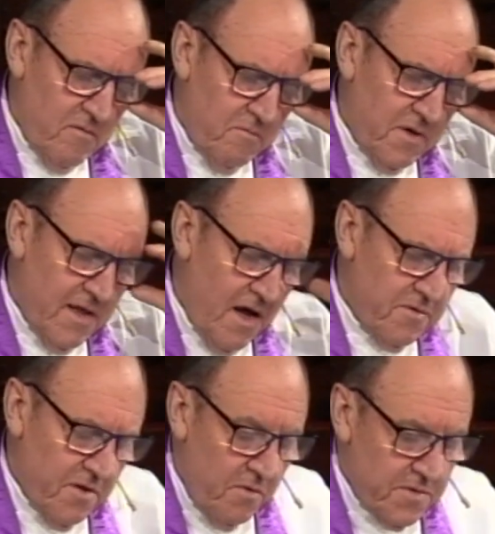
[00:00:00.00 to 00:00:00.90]

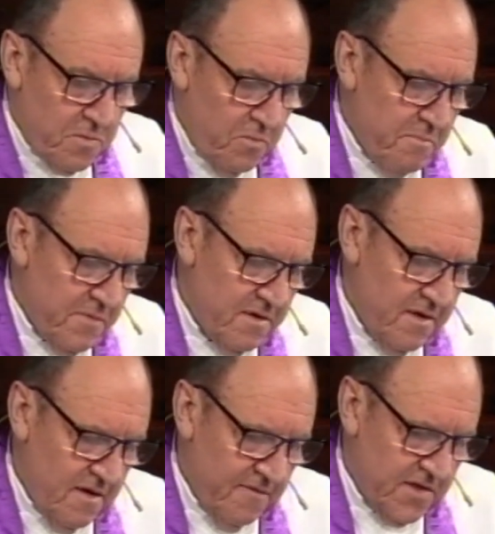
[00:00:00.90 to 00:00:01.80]
without those women
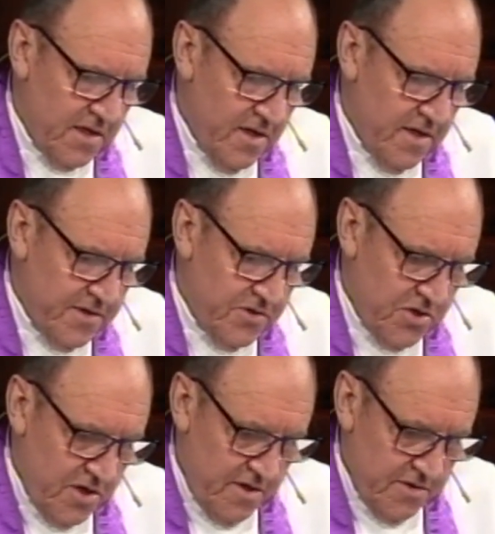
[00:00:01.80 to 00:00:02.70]
of the early
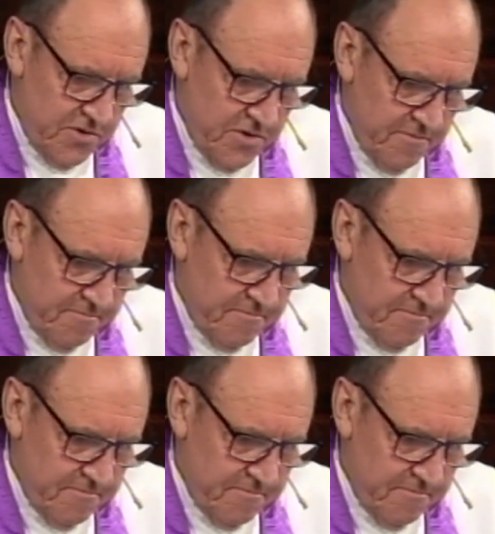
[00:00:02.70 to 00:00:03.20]
church.